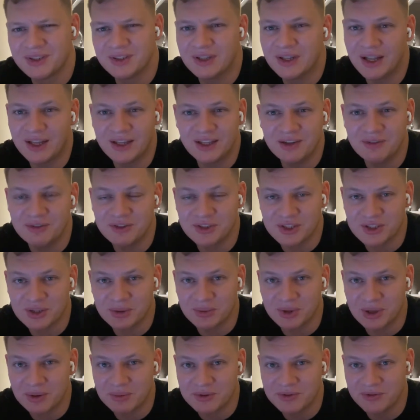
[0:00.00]
not even
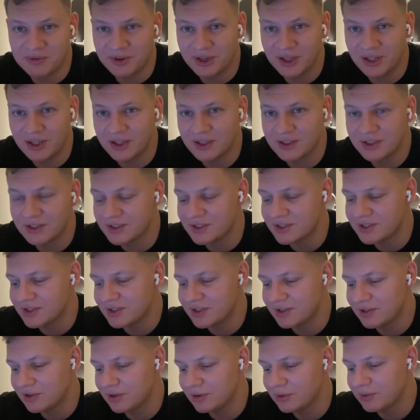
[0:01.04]
sometimes feel it,
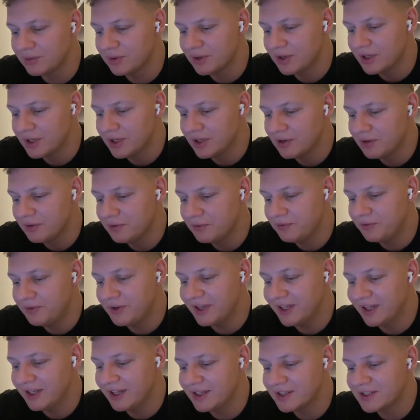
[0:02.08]
because you know,
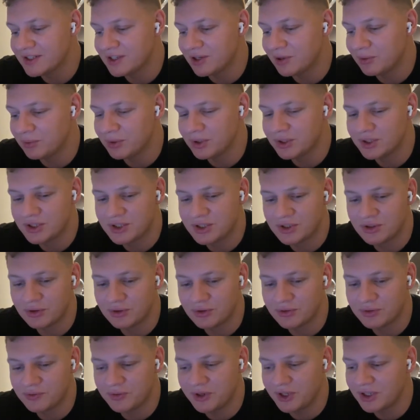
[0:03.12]
feeling someone's
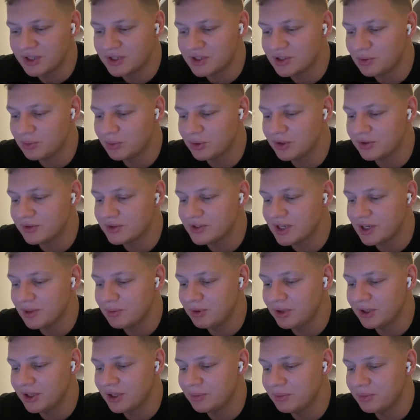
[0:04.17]
feeling someone on
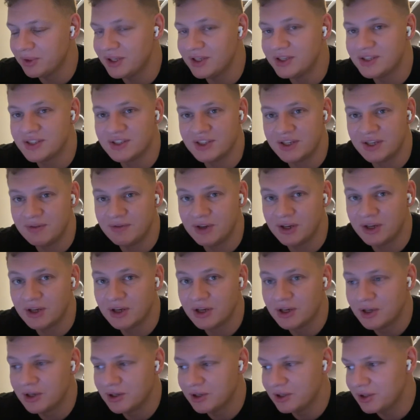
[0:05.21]
table can be deceiving,
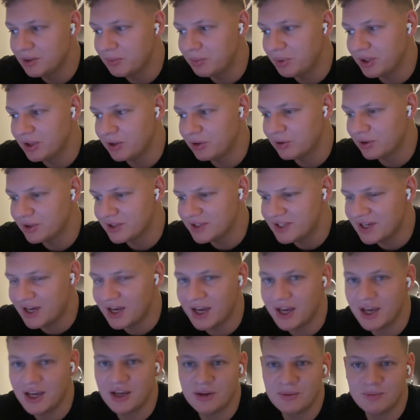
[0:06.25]
depending on
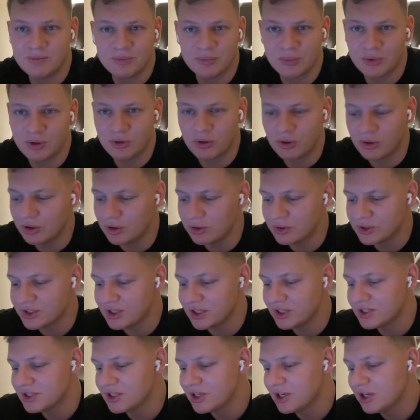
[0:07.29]
day and all those
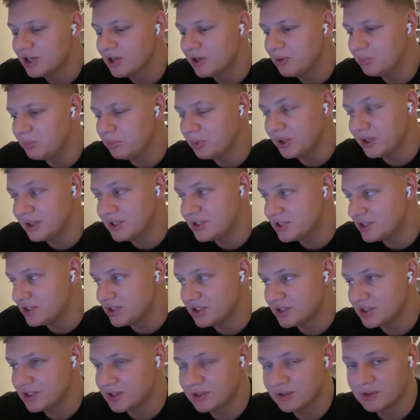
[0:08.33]
things. But it's
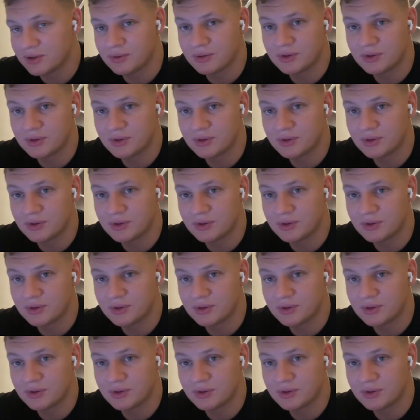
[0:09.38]
just